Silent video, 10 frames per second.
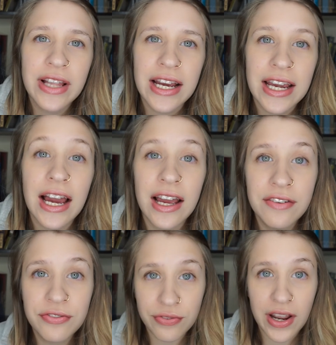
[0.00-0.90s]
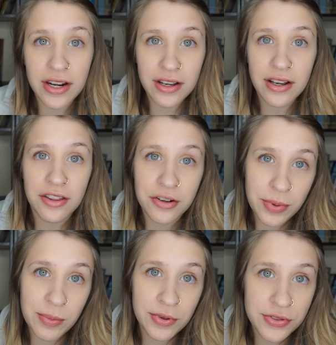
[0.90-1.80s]
like I've read other
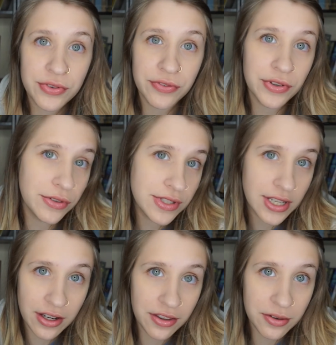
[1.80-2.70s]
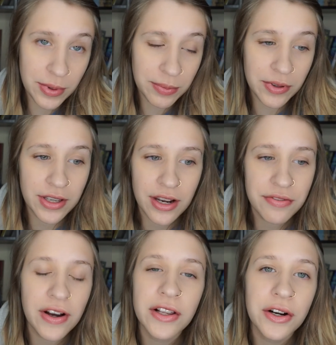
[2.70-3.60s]
people's reviews like other people that I
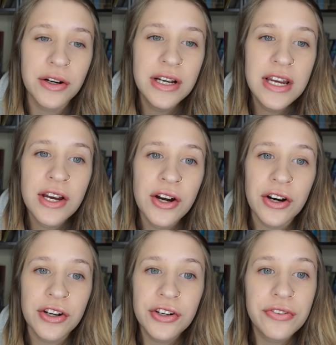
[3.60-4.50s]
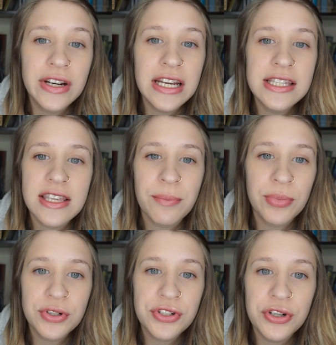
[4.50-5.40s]
follow on Goodreads and
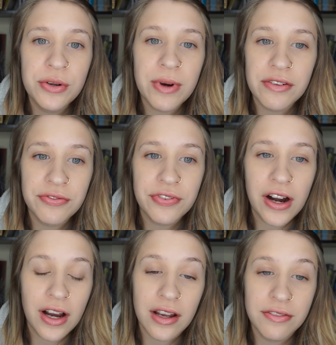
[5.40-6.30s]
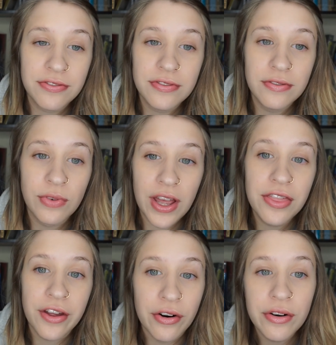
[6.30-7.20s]
Booktube I've I've
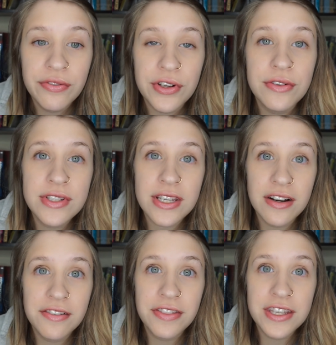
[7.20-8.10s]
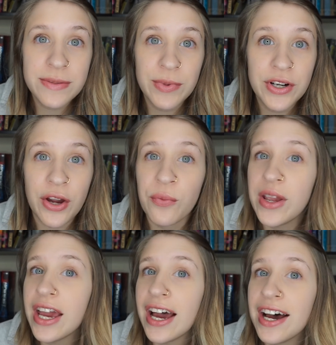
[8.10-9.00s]
read their reviews of this book and
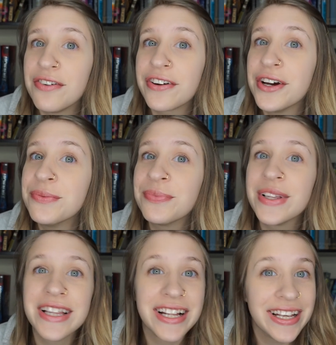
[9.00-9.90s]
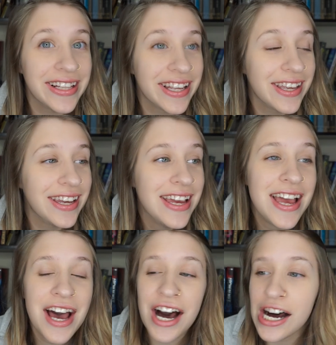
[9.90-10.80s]
we have completely
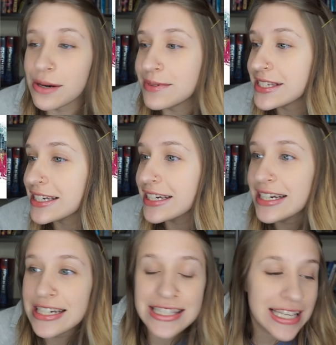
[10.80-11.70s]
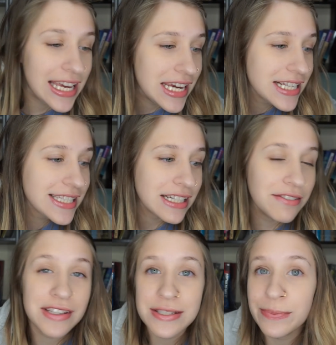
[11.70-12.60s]
opposite takes
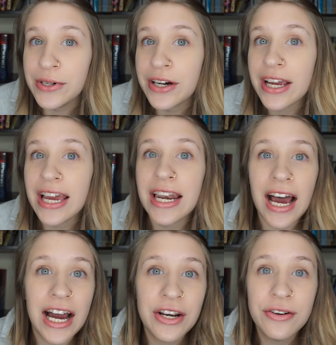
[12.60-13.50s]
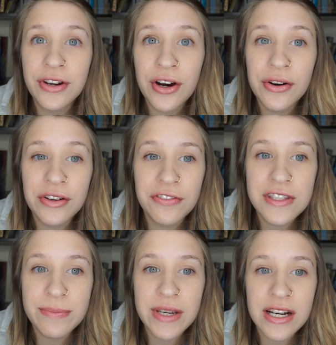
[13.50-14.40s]
of this book and I don't know if
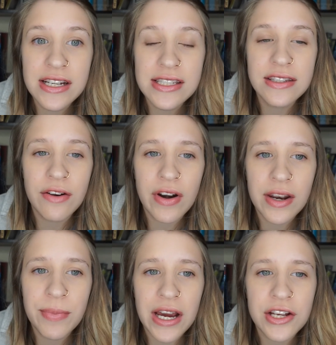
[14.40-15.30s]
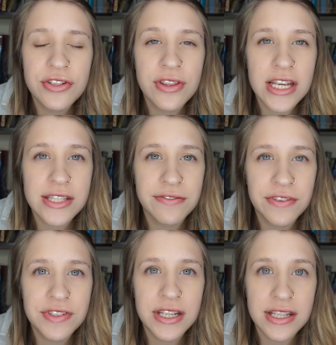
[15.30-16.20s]
it's because they read it back in
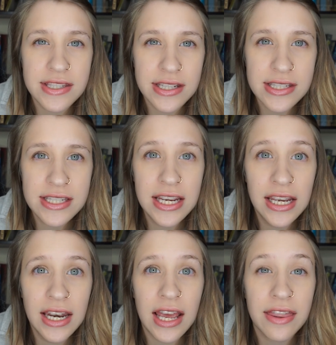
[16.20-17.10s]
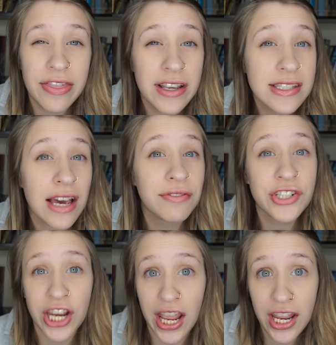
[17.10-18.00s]
2015 and 16 and things have
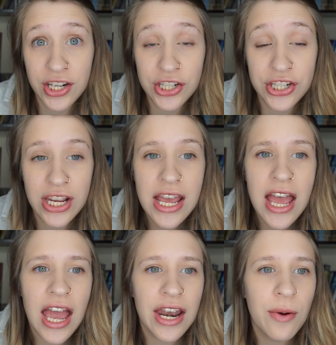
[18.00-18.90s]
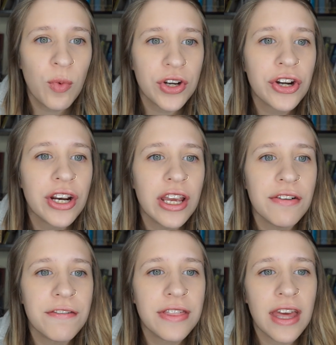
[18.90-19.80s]
changed and I'm wondering
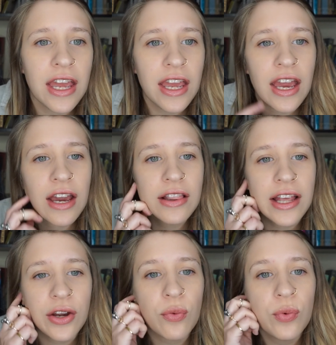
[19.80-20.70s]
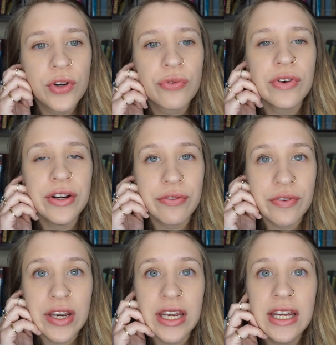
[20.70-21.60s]
if they like would
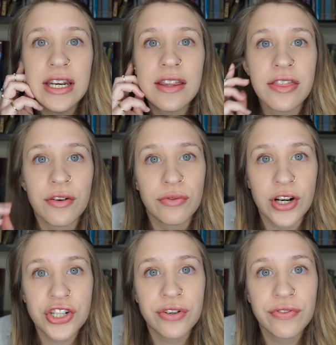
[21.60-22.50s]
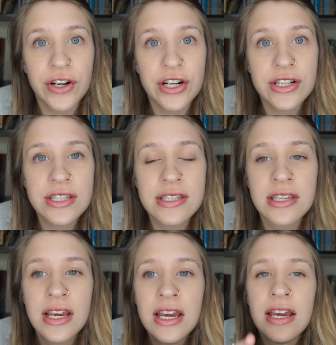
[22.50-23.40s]
reread the Russiaverse verse